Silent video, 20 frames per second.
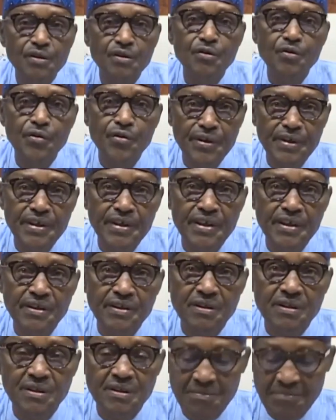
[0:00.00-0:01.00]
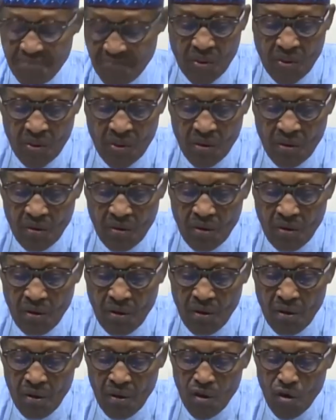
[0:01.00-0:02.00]
to readers.
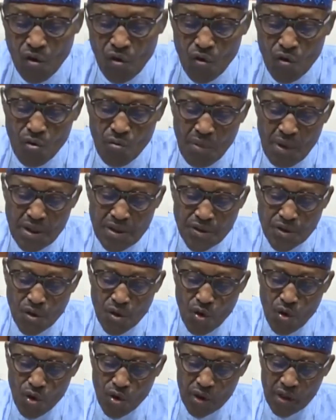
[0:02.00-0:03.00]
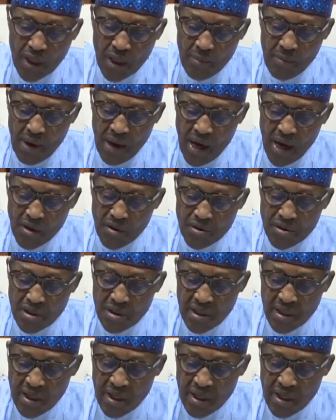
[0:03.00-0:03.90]
We must all come out